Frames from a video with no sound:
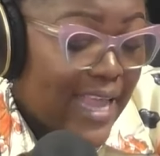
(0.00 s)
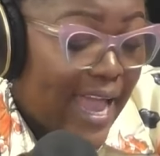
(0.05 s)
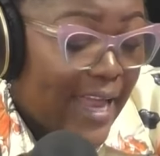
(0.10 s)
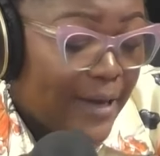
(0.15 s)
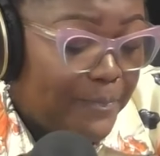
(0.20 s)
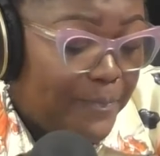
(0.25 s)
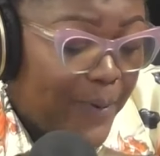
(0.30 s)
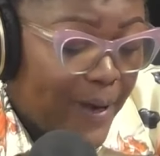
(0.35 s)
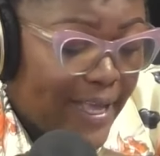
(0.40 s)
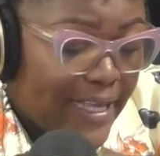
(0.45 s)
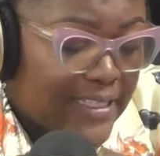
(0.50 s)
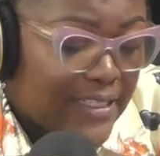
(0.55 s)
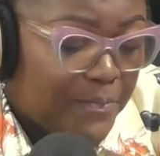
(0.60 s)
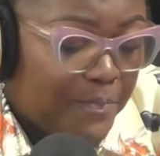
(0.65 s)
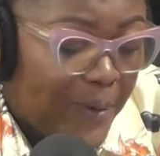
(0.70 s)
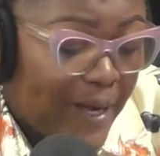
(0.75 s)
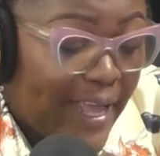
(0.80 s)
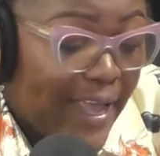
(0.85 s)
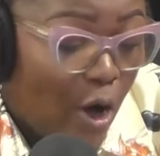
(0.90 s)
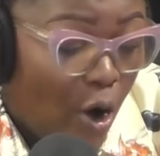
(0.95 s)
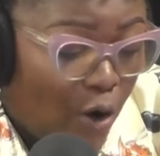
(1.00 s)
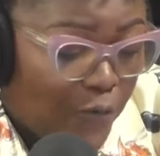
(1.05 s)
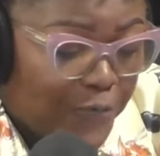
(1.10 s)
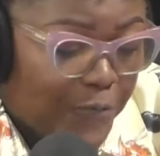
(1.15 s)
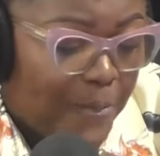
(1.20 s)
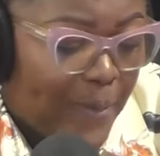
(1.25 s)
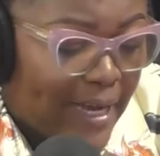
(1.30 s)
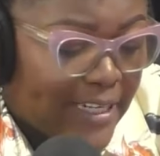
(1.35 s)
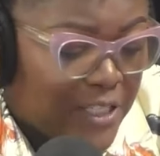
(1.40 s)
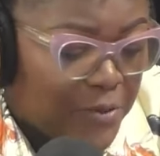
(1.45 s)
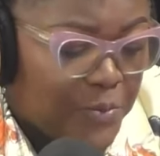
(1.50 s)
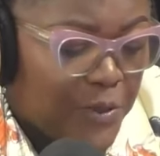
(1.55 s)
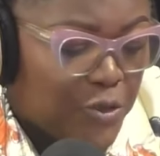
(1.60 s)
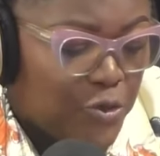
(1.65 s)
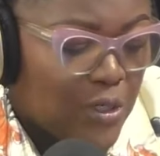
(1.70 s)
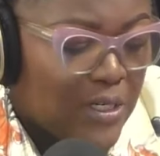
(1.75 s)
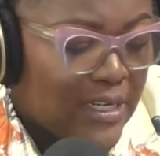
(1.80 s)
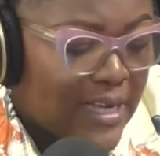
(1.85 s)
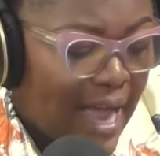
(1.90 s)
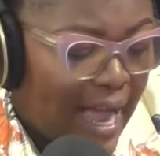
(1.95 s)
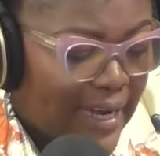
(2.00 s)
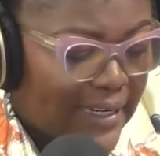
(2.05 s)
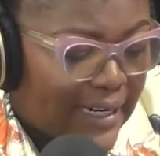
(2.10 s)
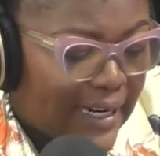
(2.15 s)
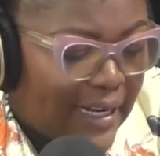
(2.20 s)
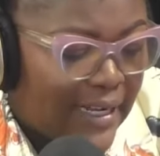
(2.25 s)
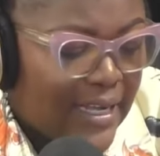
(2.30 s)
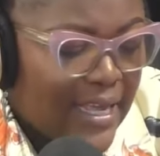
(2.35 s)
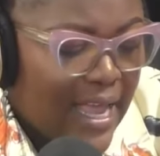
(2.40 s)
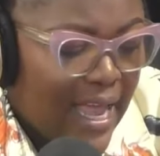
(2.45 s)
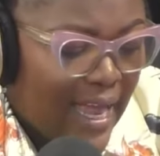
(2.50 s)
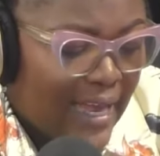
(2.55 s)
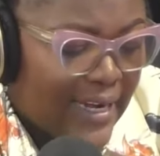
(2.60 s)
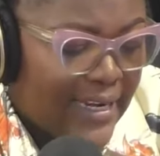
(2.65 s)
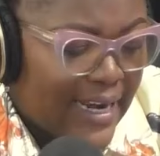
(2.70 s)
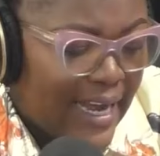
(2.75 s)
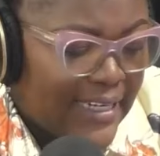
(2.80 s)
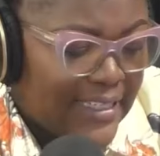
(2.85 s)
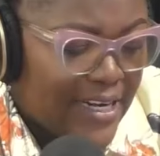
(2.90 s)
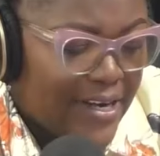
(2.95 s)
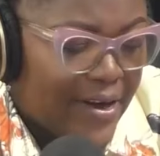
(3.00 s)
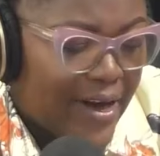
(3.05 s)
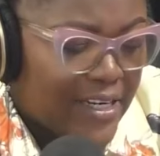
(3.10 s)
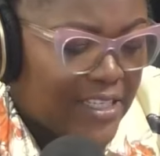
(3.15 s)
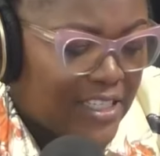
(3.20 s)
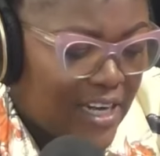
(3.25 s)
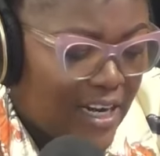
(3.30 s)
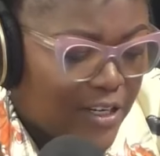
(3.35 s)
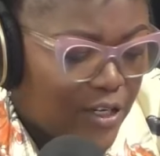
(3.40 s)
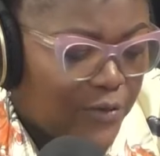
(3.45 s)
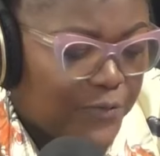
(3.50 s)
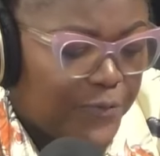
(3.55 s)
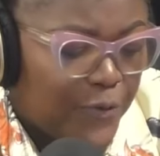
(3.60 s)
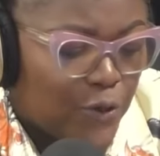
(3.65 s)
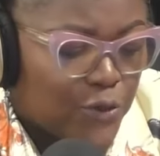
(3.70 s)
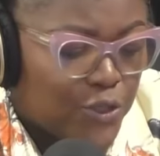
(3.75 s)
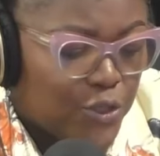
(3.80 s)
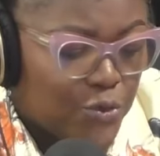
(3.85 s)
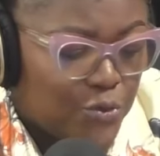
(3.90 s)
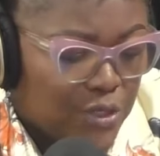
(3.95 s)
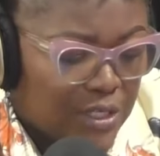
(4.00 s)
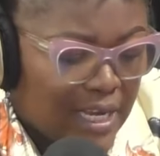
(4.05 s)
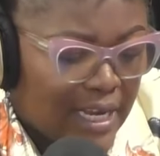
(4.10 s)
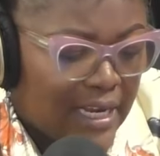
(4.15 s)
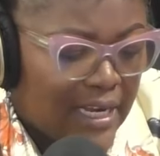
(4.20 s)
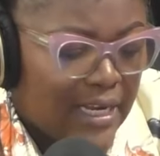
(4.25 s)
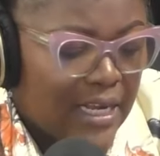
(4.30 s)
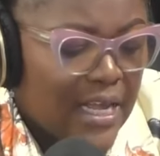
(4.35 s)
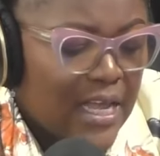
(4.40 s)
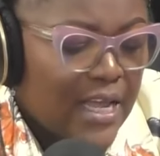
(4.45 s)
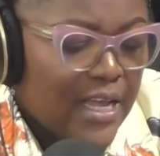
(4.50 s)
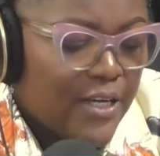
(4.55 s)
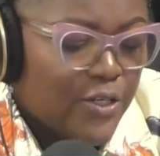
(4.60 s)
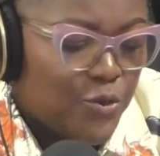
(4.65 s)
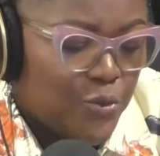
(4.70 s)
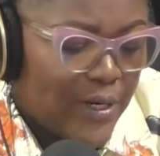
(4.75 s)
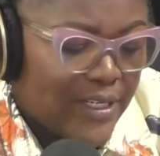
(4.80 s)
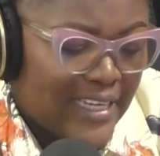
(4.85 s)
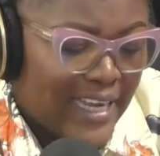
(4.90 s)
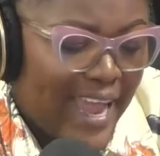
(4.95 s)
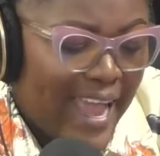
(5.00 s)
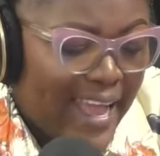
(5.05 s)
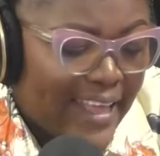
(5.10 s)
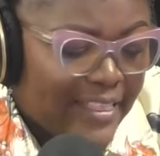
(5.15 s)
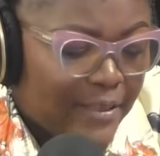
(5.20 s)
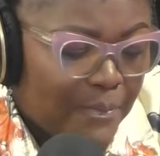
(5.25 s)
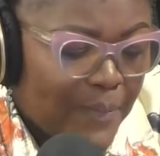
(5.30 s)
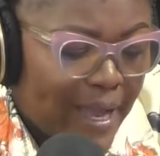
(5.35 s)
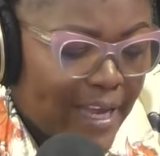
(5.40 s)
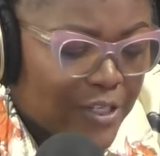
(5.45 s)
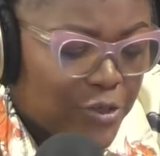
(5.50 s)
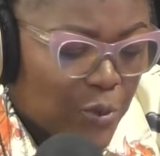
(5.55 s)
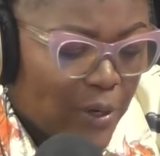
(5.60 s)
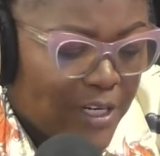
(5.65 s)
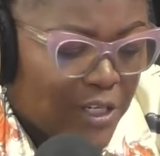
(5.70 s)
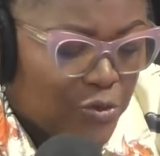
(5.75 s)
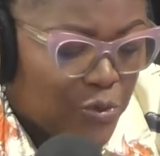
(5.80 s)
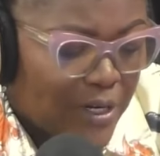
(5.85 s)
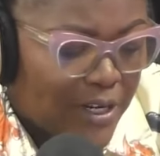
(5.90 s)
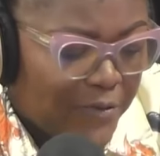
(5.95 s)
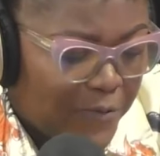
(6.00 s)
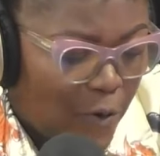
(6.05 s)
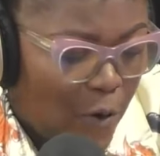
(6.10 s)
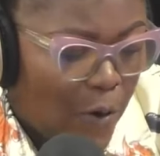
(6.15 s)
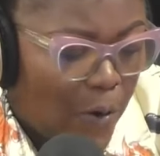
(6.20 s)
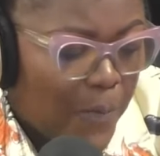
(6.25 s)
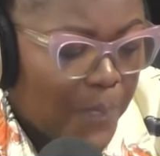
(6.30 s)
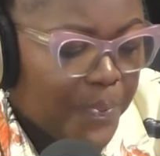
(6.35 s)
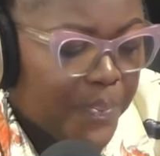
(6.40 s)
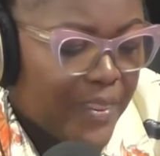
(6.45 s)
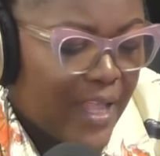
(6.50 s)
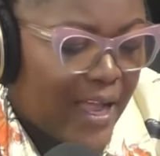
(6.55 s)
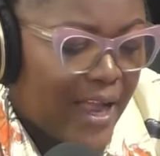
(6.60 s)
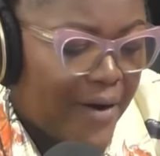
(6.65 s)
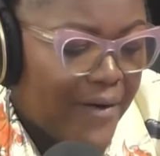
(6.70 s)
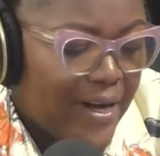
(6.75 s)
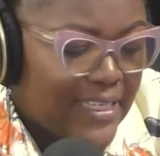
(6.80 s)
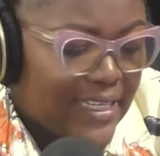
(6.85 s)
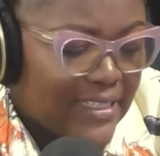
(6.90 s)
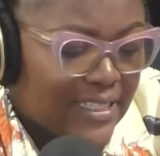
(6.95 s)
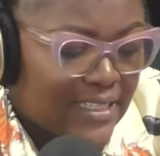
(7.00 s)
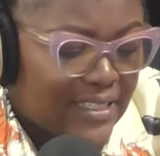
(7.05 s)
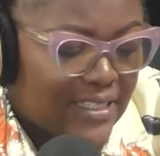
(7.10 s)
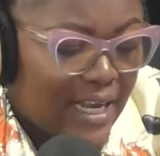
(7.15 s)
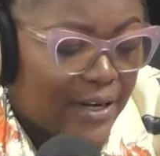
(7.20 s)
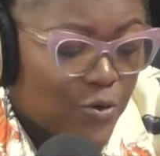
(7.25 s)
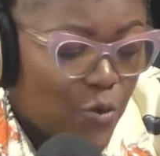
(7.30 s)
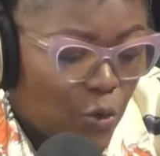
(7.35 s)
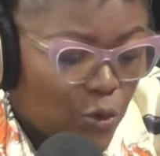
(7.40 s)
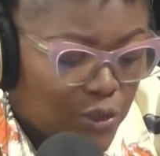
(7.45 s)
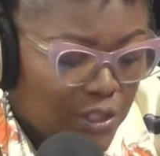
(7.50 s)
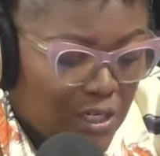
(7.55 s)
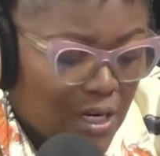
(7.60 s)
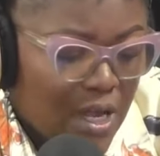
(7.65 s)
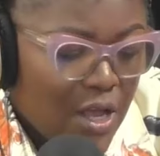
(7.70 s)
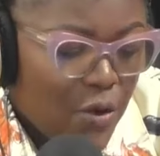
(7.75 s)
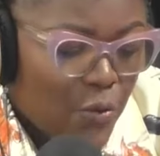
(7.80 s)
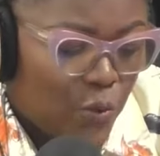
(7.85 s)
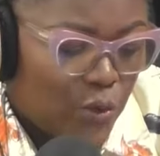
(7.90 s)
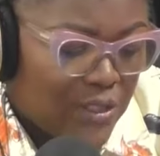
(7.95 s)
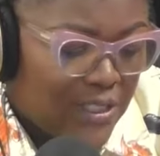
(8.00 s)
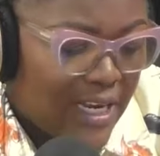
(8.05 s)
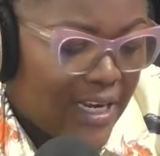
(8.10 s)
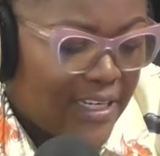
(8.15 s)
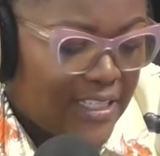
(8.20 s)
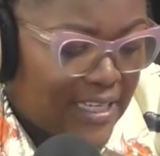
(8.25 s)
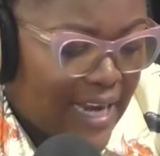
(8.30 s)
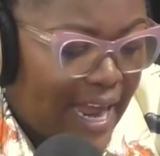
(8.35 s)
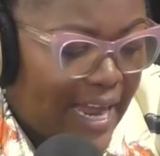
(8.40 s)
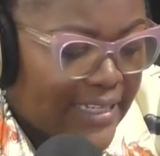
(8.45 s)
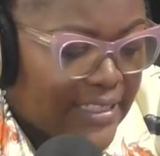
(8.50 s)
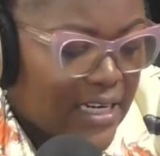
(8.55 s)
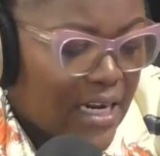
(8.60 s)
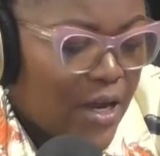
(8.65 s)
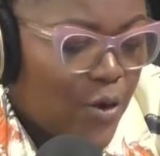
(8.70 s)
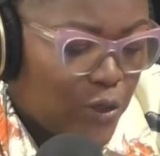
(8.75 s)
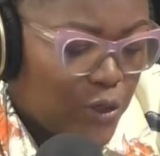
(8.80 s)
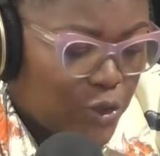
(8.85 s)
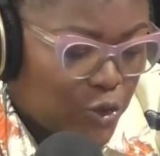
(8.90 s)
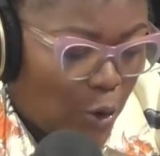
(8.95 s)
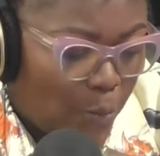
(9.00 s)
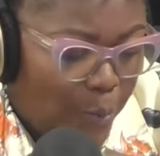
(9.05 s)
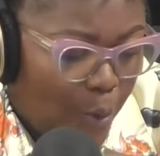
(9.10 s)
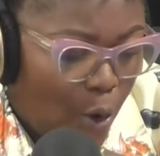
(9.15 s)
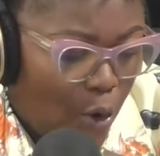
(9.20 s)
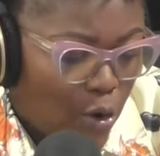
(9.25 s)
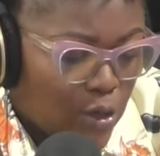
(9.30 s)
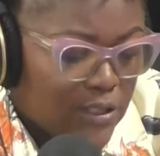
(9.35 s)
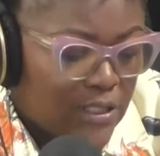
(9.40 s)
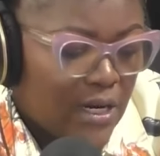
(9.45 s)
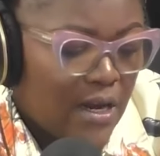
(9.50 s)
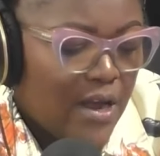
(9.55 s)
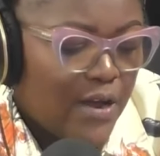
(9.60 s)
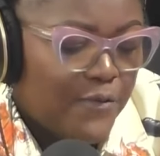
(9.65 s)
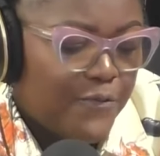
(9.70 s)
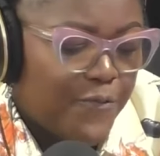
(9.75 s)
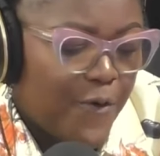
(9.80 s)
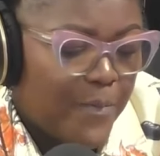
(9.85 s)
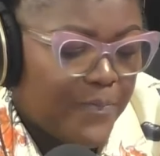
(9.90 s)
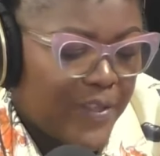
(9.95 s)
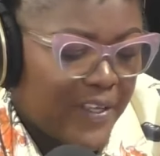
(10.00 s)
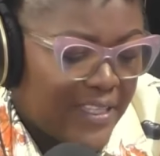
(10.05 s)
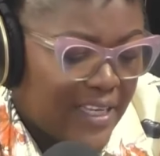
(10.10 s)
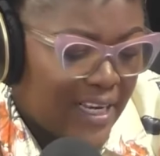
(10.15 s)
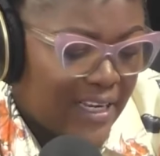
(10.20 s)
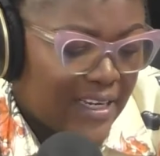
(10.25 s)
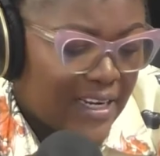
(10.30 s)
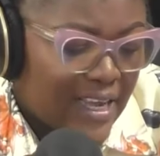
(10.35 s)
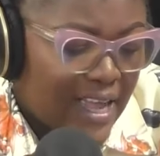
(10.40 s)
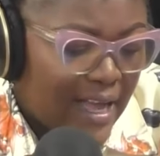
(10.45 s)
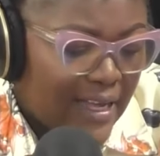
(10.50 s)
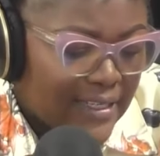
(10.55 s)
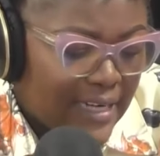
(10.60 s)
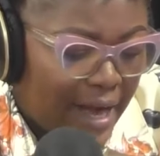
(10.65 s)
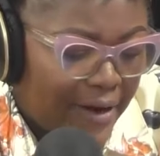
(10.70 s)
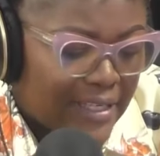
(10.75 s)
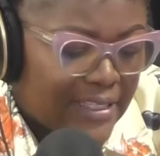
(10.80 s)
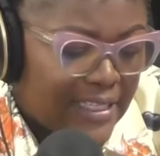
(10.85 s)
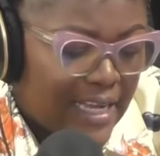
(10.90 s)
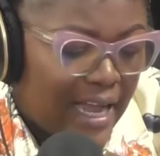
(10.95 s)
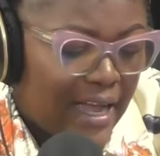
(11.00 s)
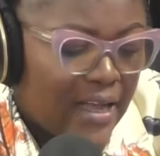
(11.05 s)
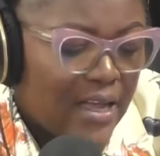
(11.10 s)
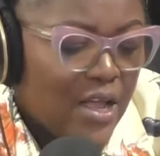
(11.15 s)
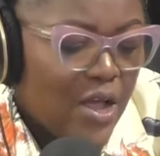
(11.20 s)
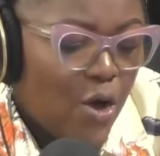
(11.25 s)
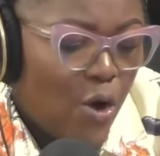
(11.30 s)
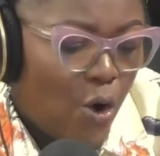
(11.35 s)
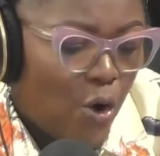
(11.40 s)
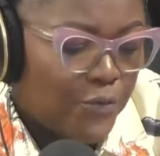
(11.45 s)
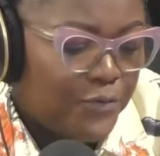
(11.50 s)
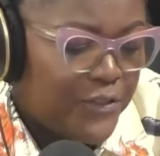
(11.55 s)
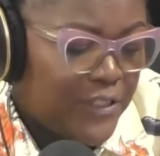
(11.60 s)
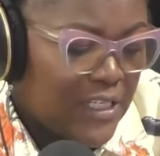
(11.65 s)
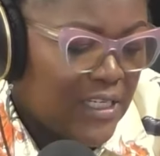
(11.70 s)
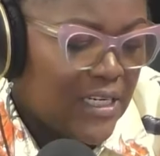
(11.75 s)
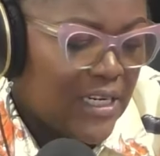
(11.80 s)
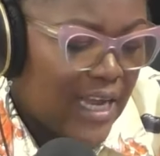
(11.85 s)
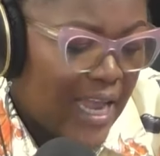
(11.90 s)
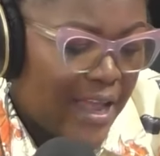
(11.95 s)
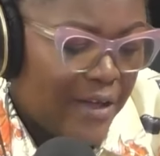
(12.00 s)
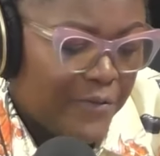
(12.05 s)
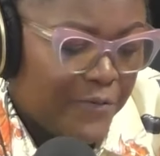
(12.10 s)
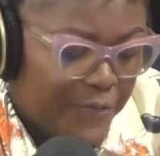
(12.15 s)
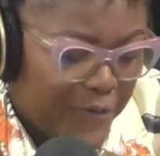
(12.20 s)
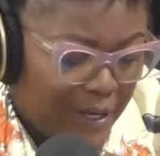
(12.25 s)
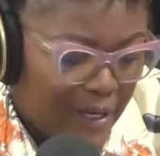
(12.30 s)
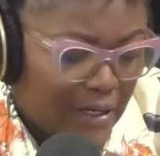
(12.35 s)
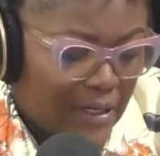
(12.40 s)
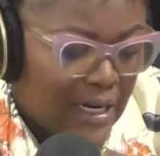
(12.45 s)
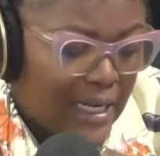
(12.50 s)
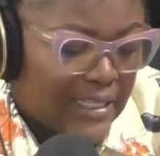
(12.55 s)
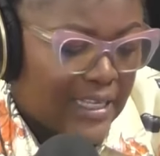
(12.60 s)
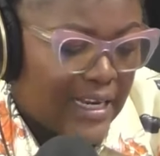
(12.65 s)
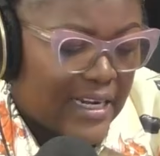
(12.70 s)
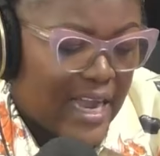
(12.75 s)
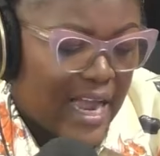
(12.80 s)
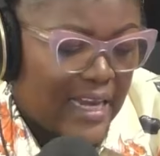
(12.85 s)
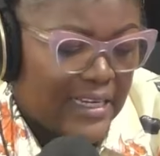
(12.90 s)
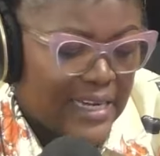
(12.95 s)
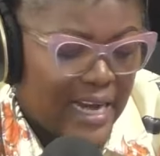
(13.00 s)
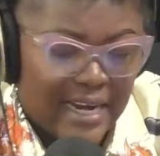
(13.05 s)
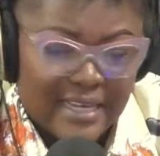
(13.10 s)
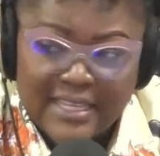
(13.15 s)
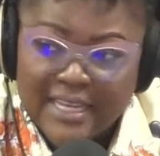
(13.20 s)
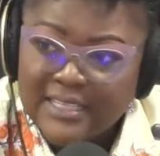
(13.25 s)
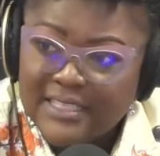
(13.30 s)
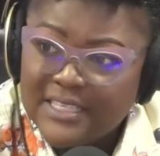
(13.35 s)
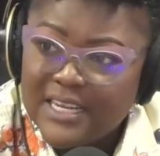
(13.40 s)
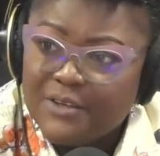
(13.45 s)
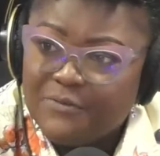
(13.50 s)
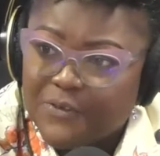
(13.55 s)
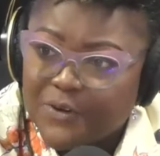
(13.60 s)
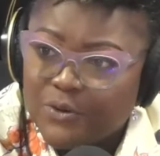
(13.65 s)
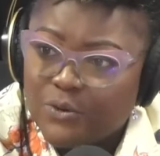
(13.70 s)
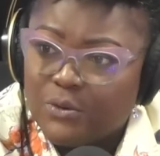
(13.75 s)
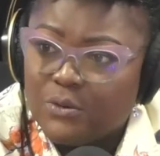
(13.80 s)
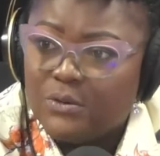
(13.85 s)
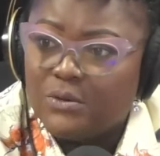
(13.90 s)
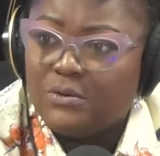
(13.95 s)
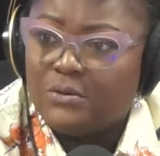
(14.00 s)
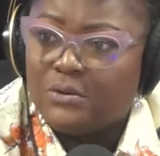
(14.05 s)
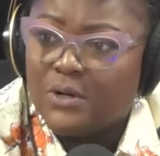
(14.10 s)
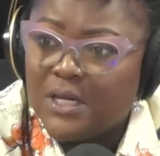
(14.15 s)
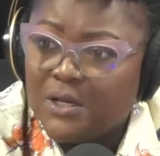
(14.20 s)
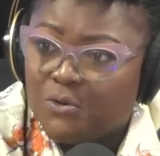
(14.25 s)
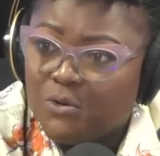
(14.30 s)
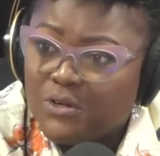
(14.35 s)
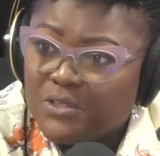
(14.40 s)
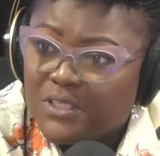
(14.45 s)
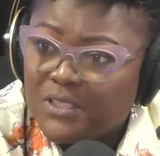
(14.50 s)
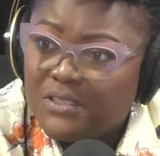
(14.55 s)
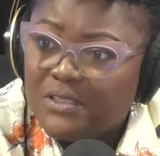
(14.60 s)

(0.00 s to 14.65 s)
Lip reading: place playoff match between Ghana and Nigeria scheduled for Tuesday, 28th May 2024, the current assistant coach will take charge with support from the technical director of GFA. Now, technical director GFA, no, or your coach?